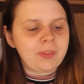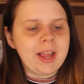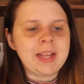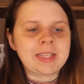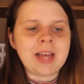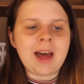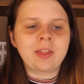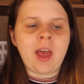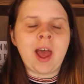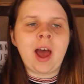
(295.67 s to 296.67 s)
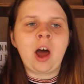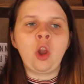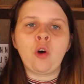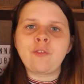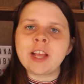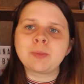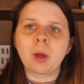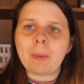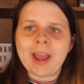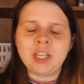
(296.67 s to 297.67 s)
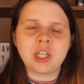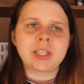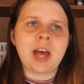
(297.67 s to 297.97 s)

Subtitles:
is that there are a lot of Facebook pages